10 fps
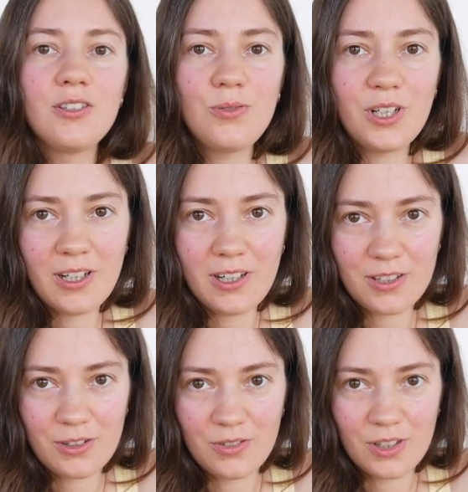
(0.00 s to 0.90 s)
to the
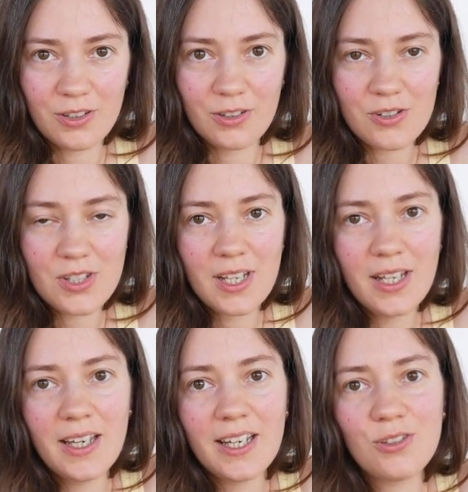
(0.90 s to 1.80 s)
heart of the earth,
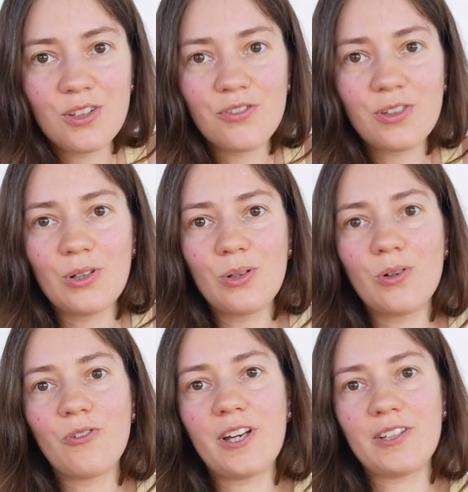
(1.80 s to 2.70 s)
and to the
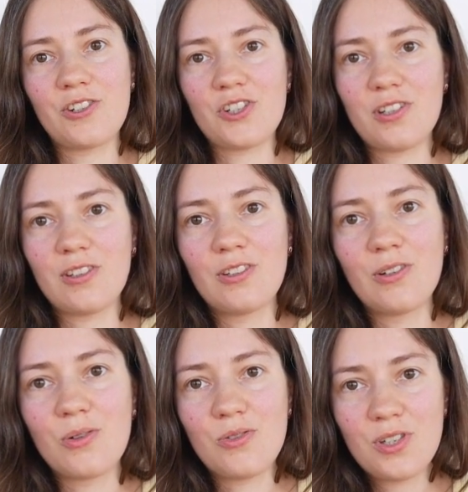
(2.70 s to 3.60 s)
flow of energy that
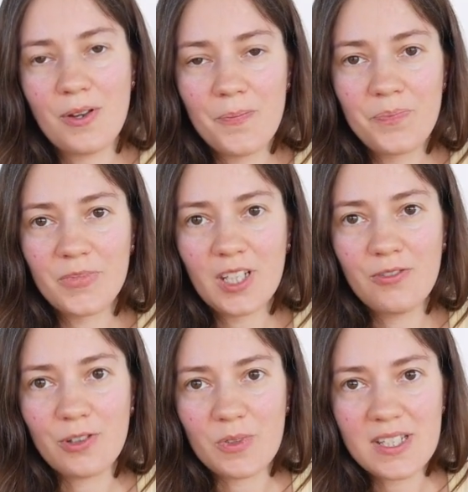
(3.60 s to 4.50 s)
goes
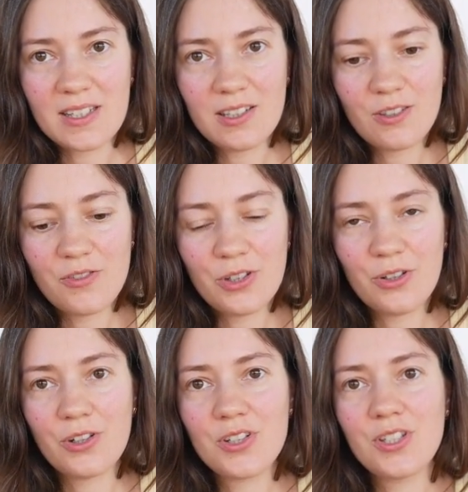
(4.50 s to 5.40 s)
from the center of the
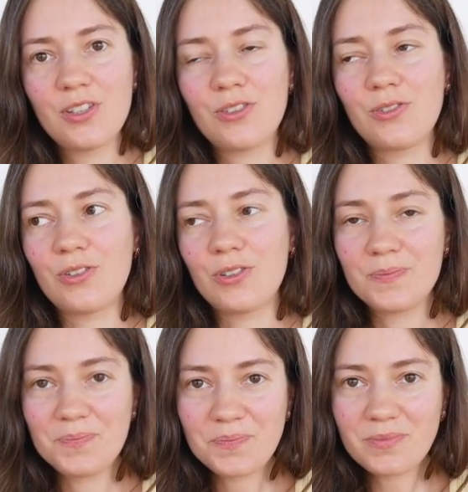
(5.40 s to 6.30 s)
earth to
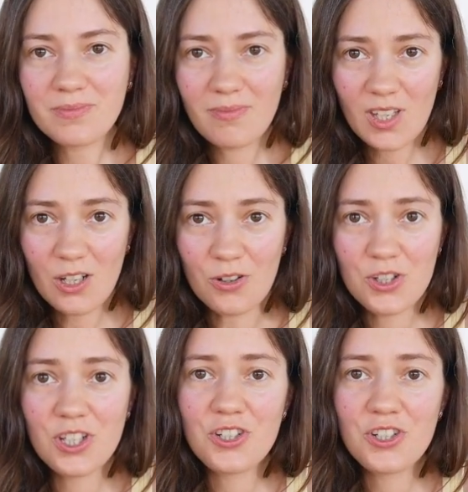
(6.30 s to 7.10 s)
your Earth Star